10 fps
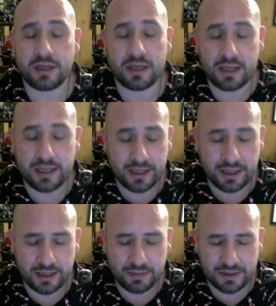He
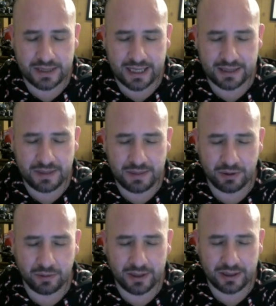can protect
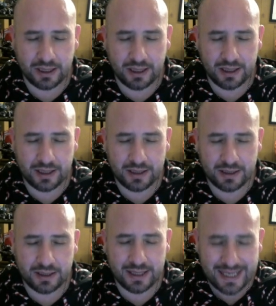people with
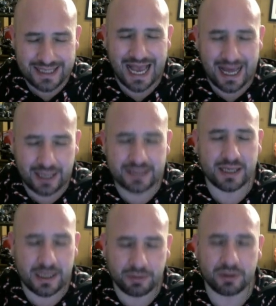his allies that
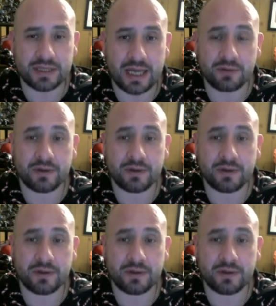he pulls out.